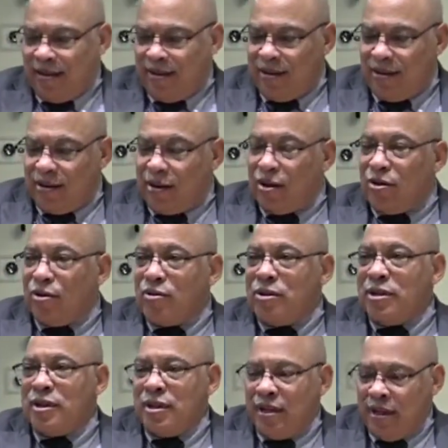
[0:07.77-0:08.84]
You know,
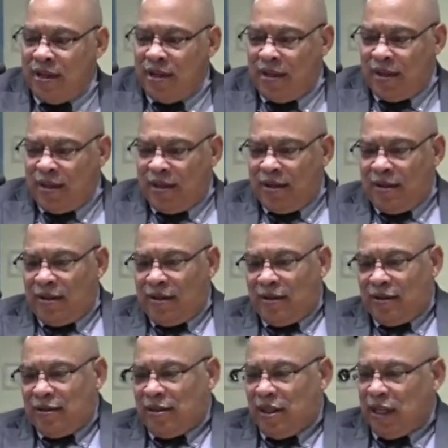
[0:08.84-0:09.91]

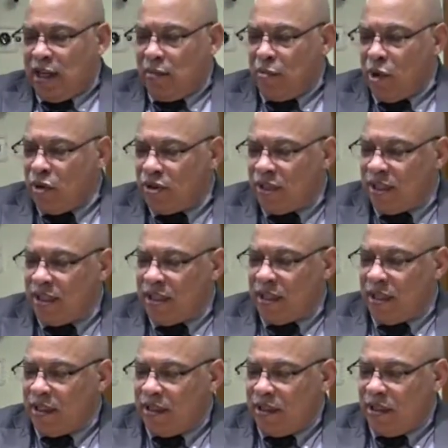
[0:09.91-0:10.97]
Deacon Moses
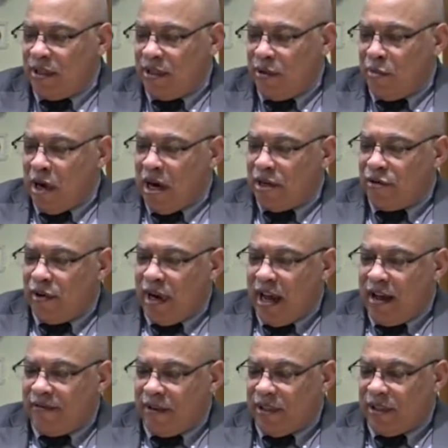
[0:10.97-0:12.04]
and Sister Marjorie
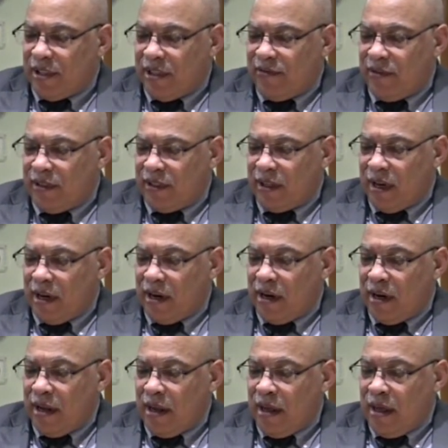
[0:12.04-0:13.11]
after service are
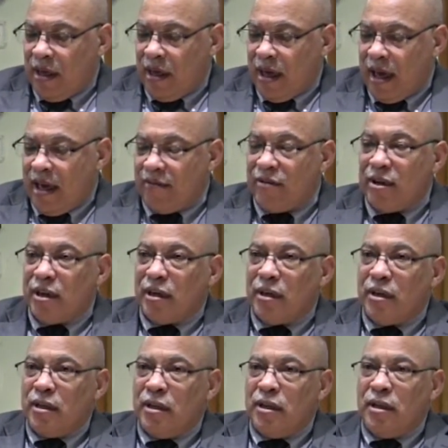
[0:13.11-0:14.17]
having
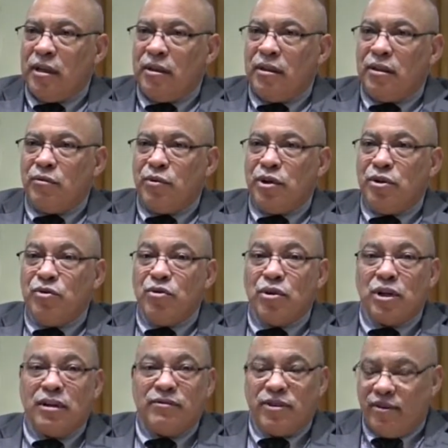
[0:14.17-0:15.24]
the
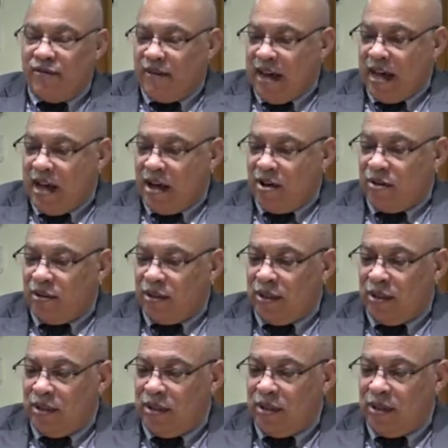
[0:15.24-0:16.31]
renewal of their vows.
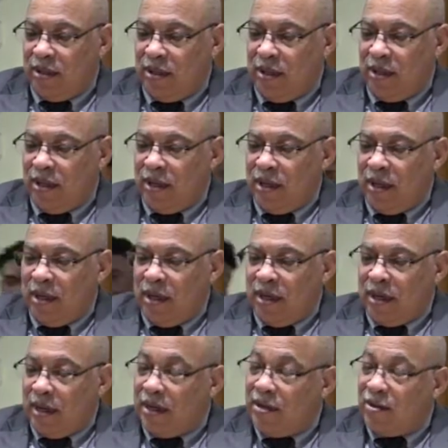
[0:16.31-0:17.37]

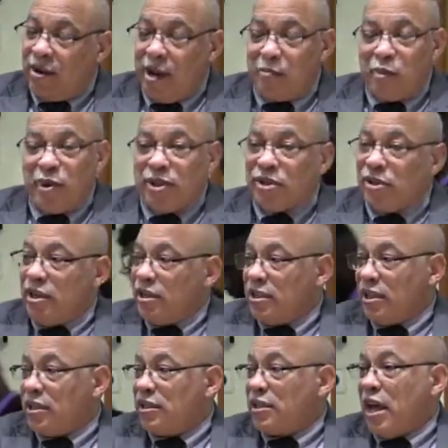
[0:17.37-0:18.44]
Now, you know that preacher is
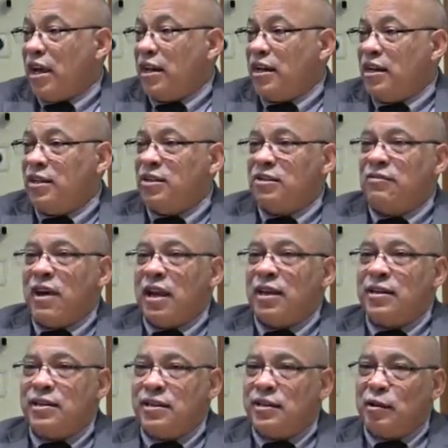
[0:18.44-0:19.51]
excited. He just
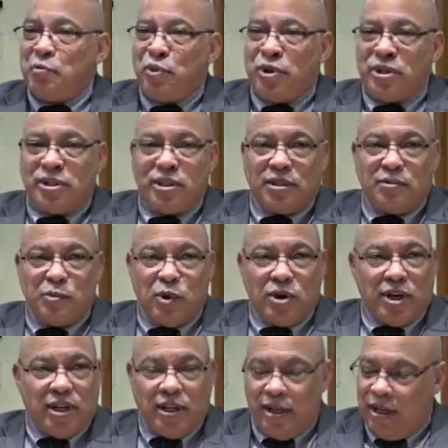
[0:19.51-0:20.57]
volunteered to preach this morning.